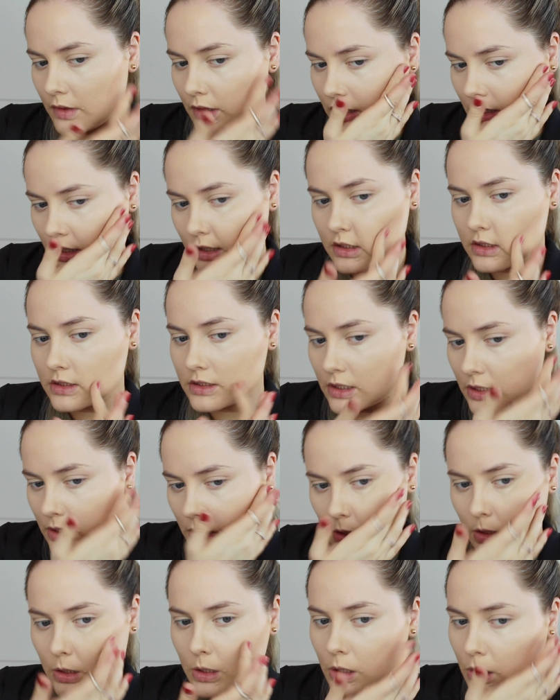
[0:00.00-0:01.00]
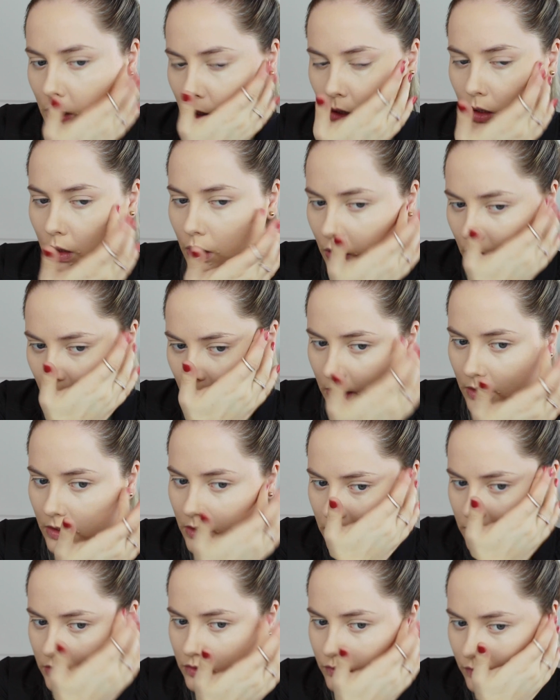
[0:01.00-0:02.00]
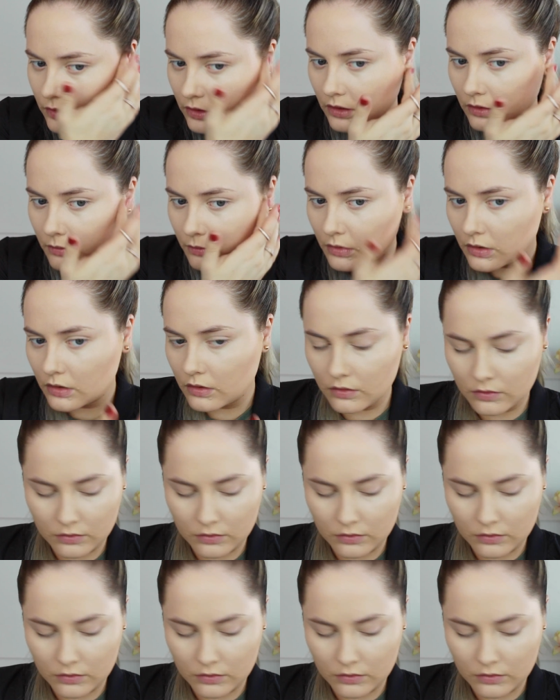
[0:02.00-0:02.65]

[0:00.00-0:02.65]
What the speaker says: blends in like a dream.